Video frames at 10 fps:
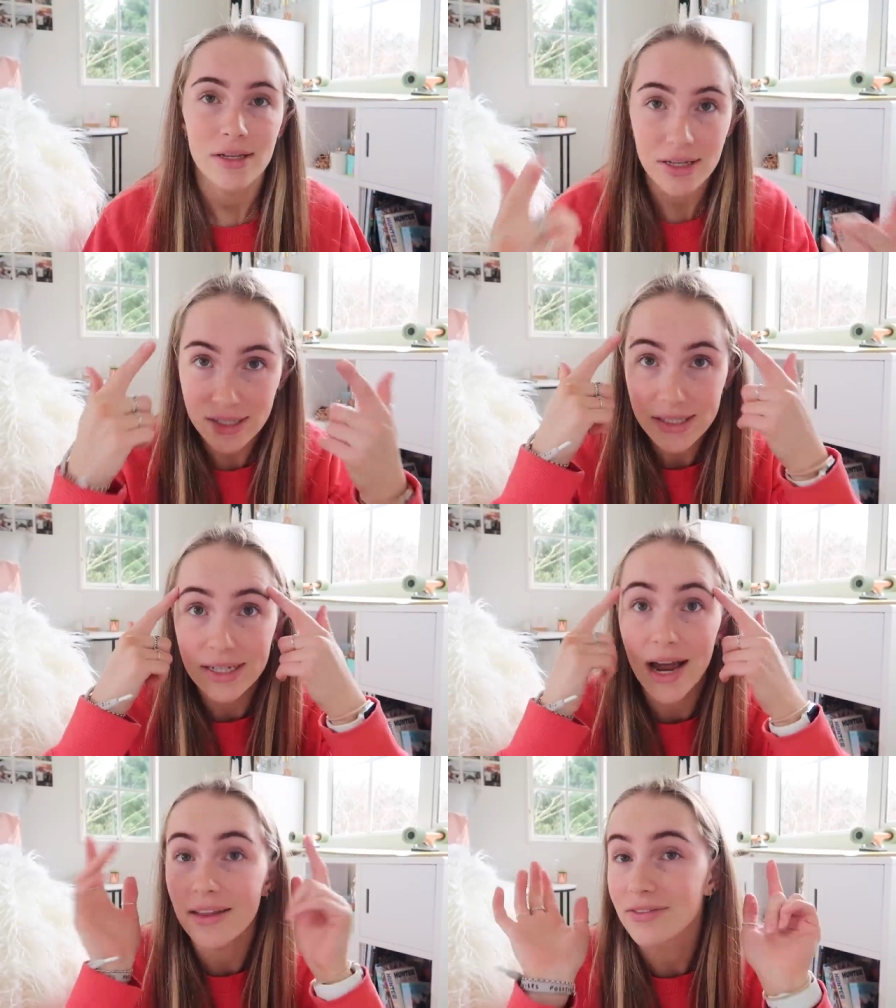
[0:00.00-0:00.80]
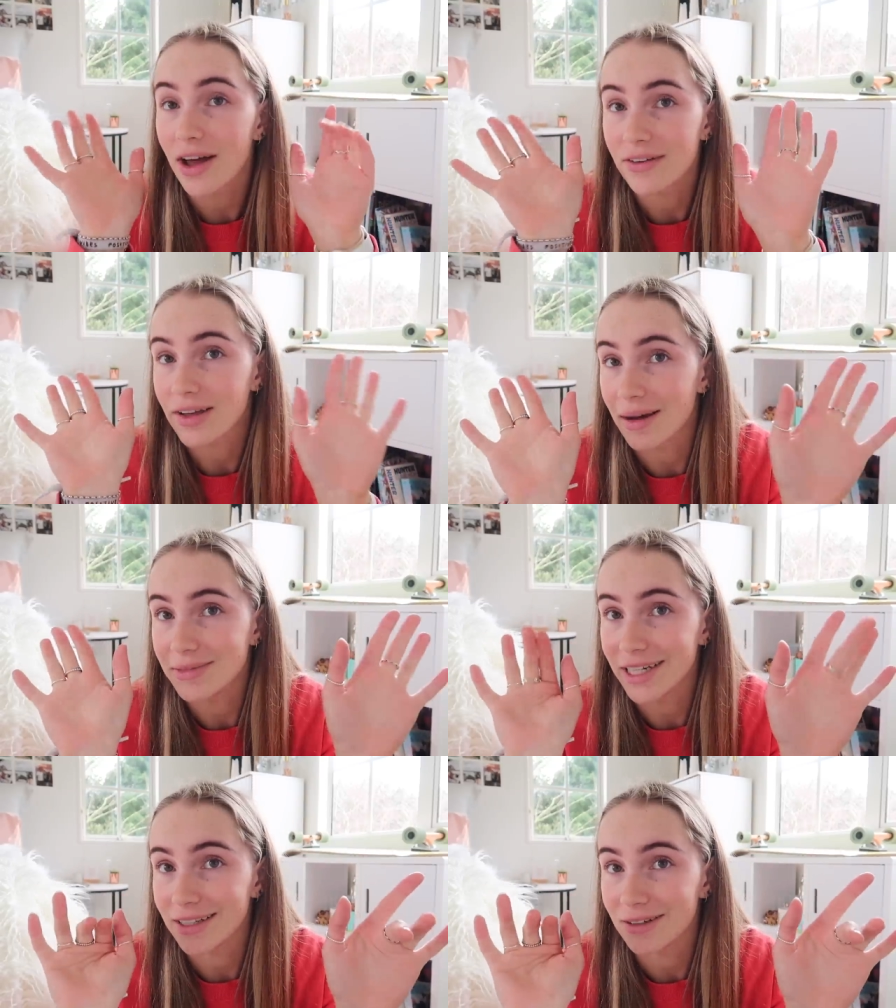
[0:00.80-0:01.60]
You can see now they've kind of calmed
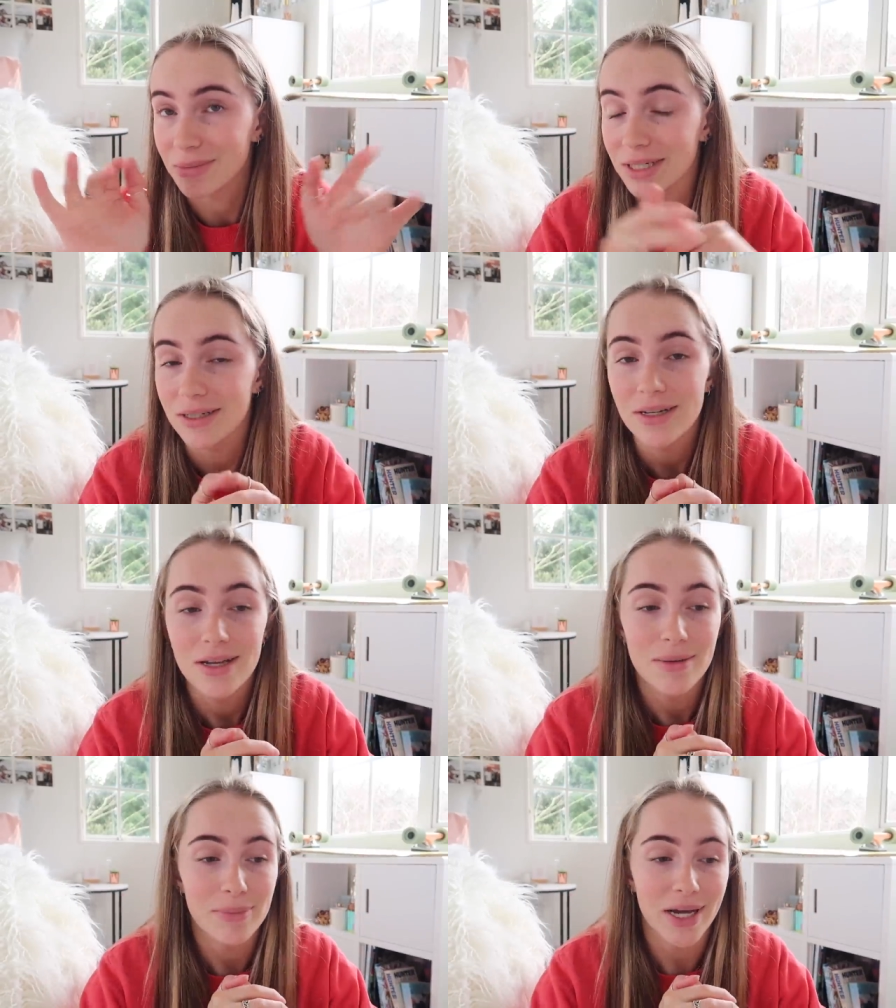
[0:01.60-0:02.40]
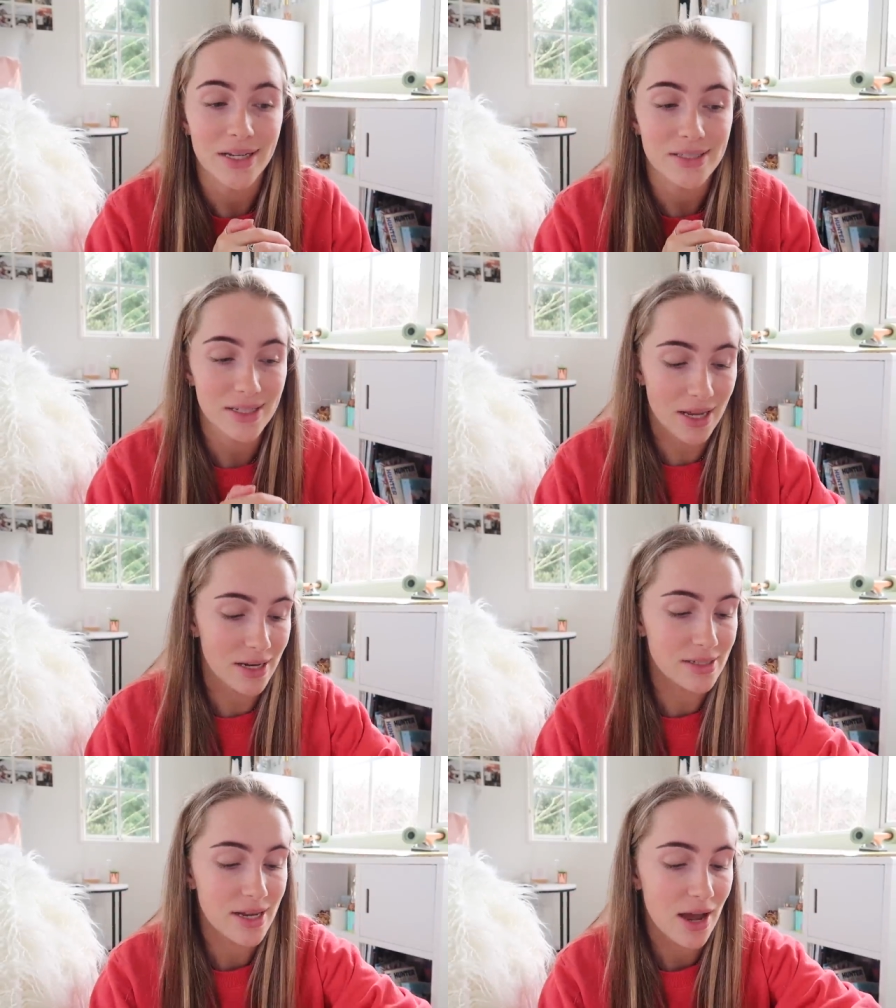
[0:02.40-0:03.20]
down a little bit, but it
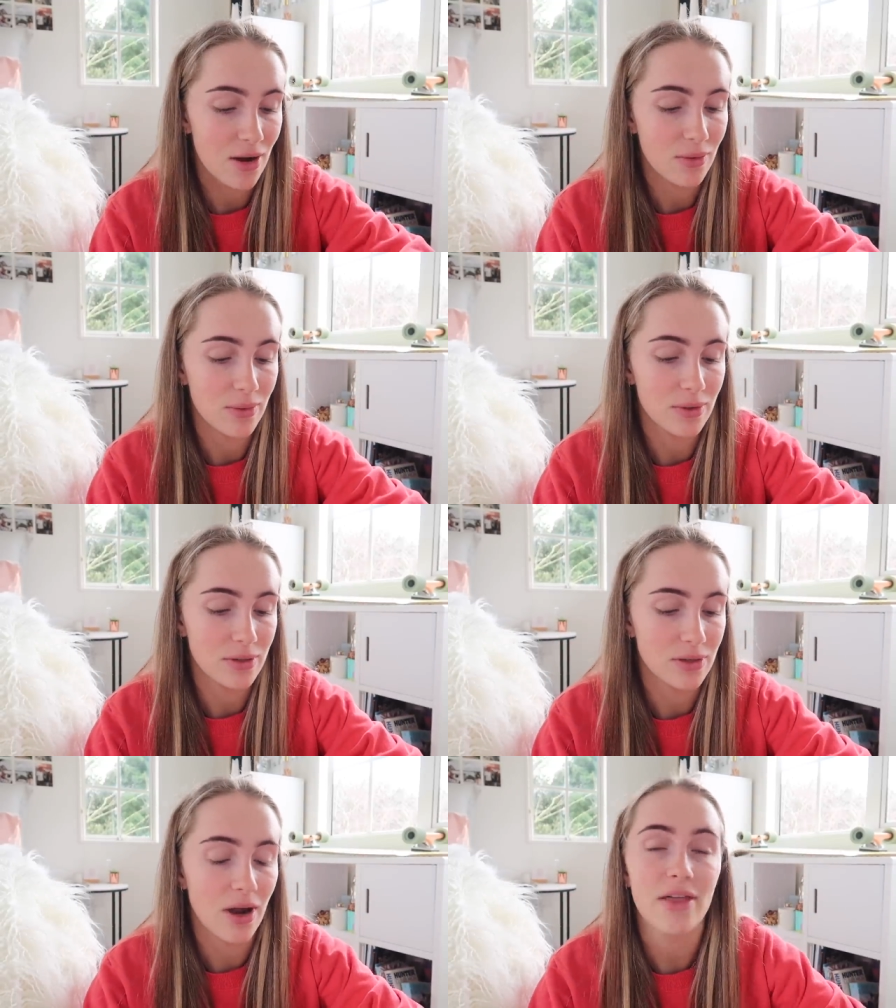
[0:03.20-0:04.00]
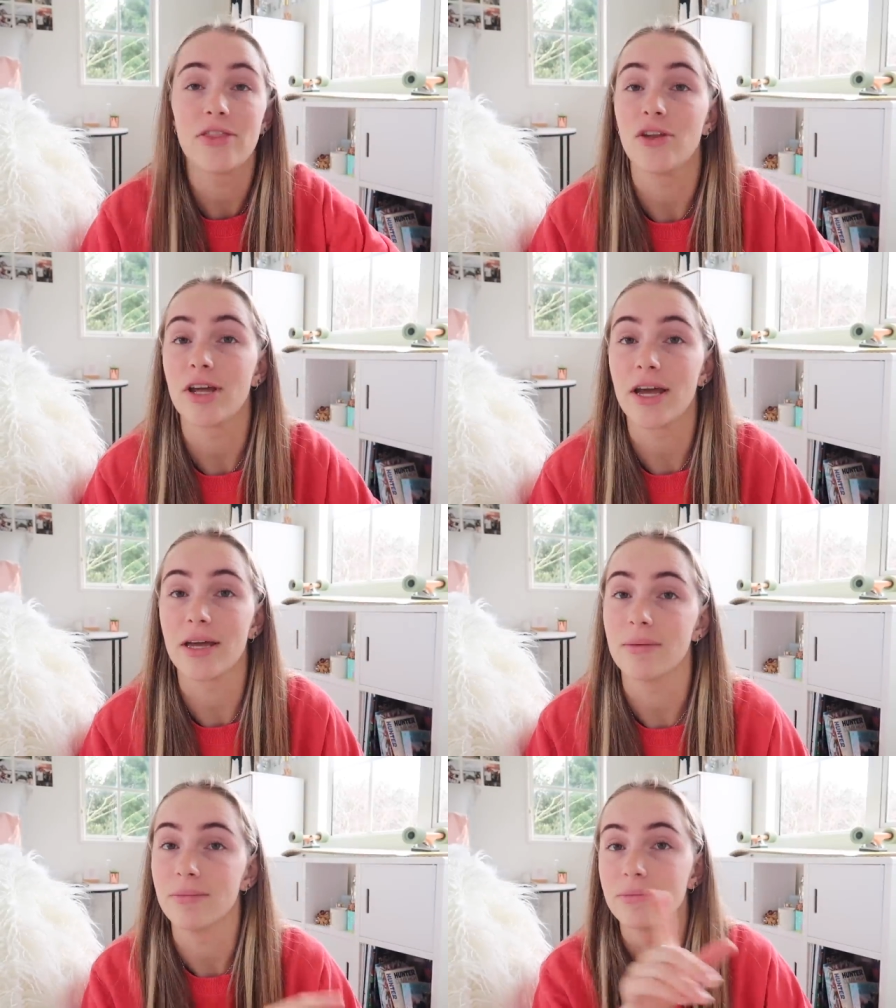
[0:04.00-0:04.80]
is now 9:30
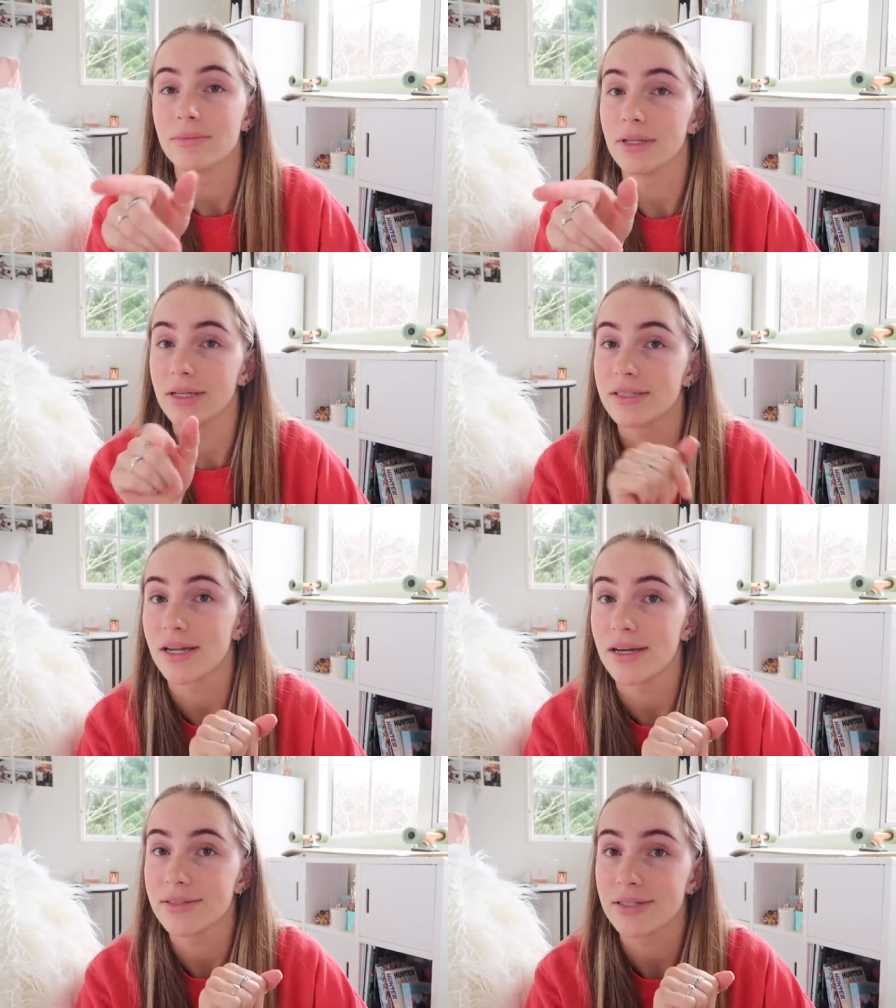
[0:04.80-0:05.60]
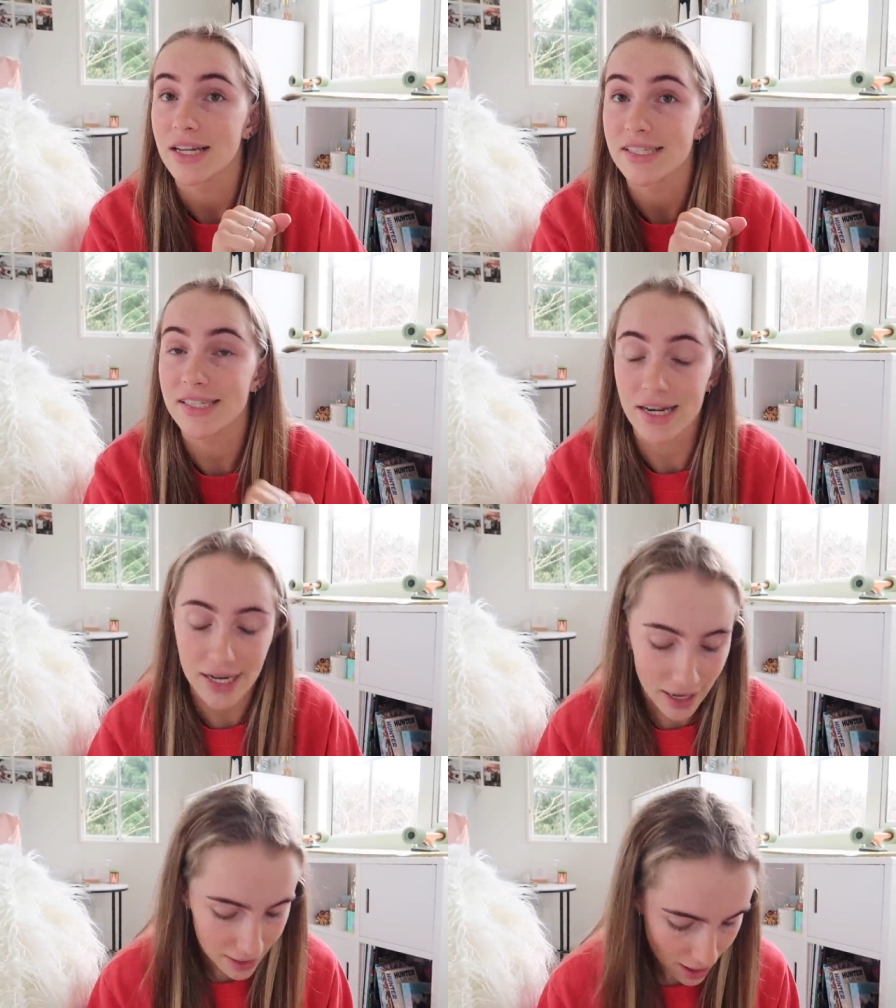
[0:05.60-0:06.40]
a.m. the next day, so today's
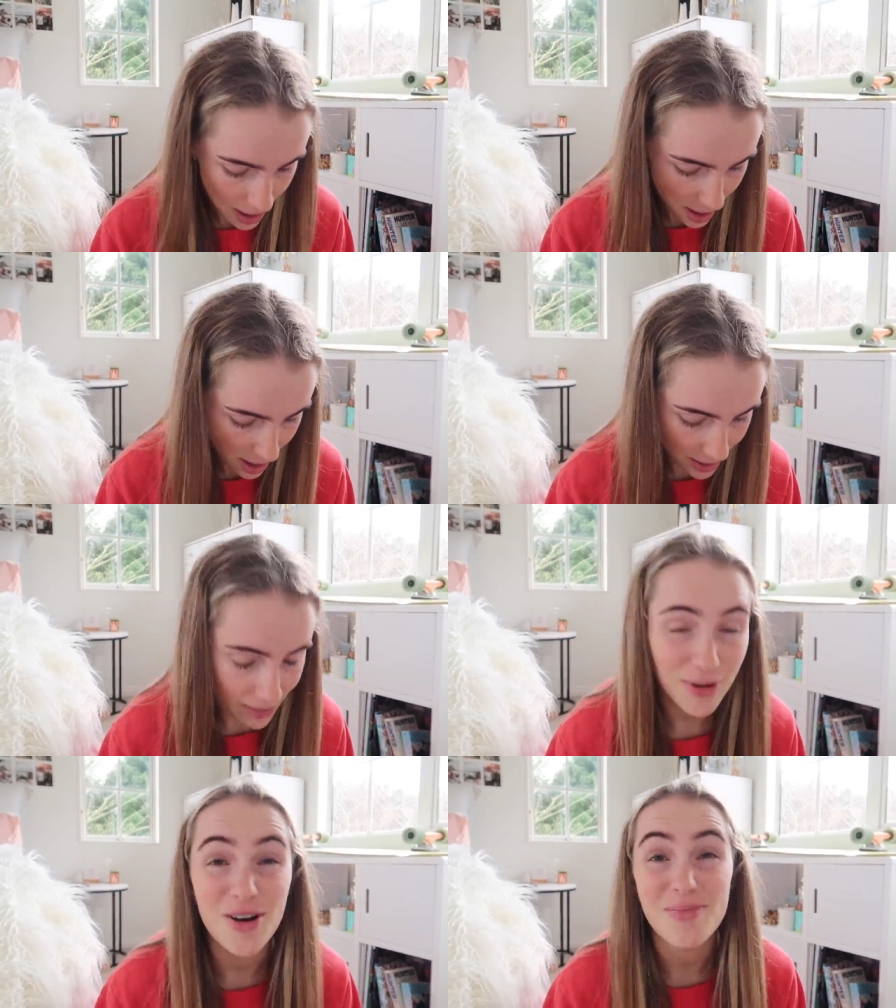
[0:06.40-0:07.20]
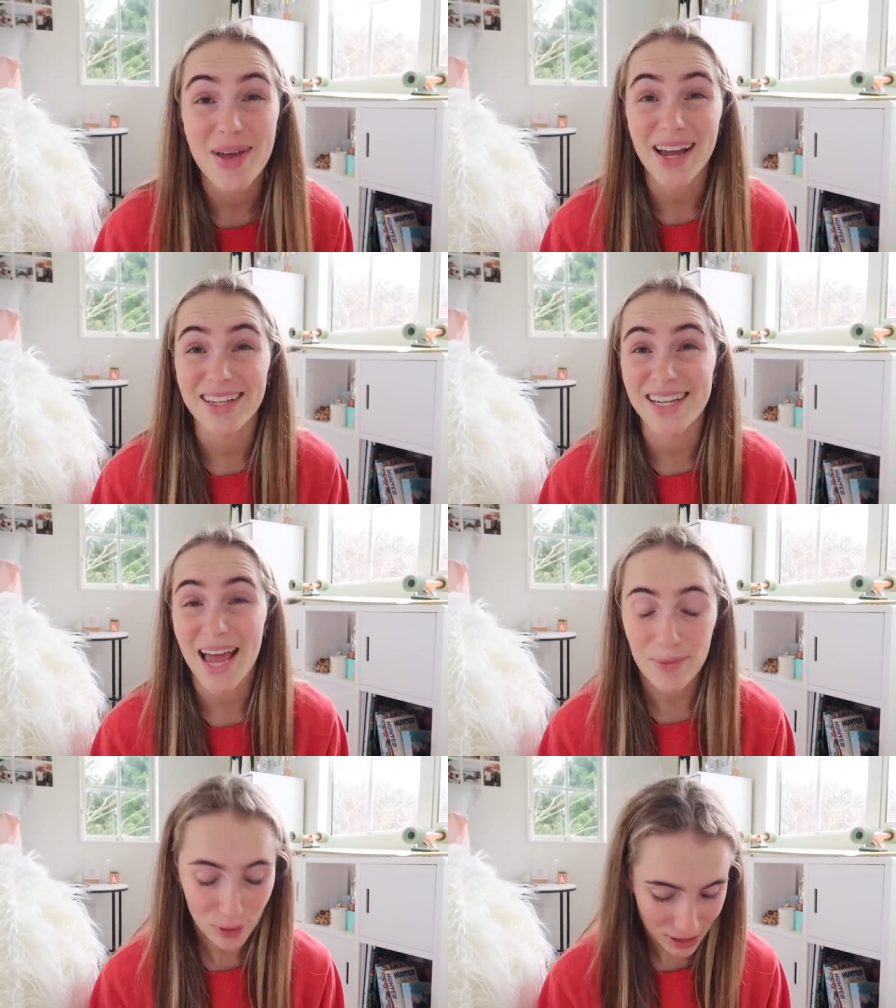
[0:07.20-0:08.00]
Saturday, and I'm going back to
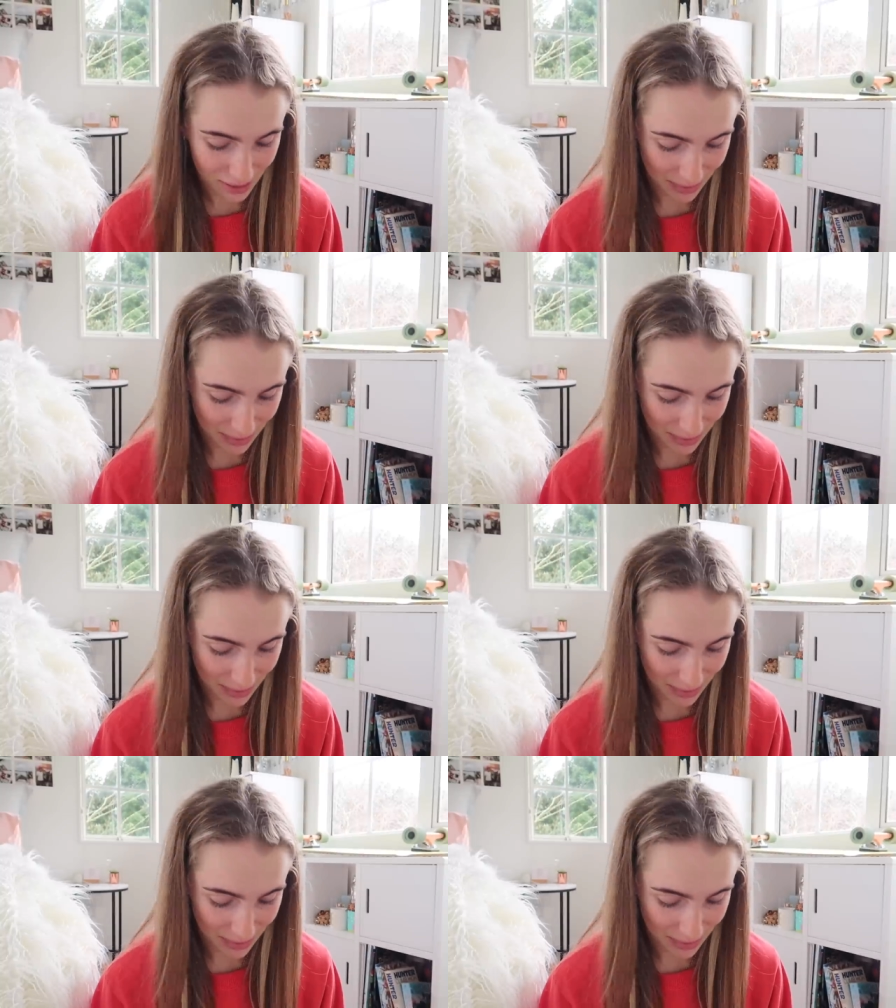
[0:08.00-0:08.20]
Hamilton.